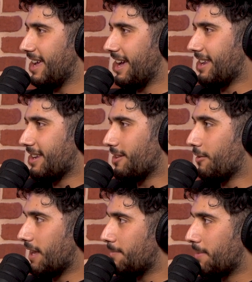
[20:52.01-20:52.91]
And,
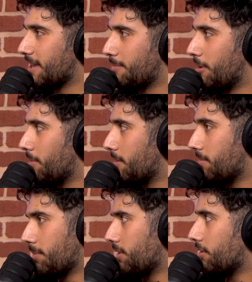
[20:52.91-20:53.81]
it being a pop-up,
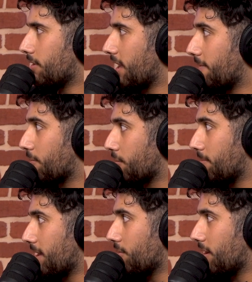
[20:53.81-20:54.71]
maybe it'll only have 3
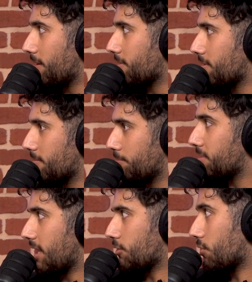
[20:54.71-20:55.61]
menu items,
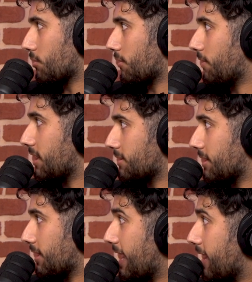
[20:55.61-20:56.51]
but they'll sure as fuck
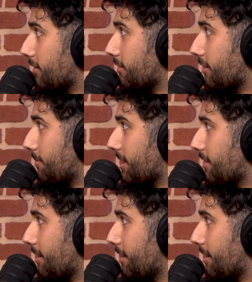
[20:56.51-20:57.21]
sell out. You know what I mean?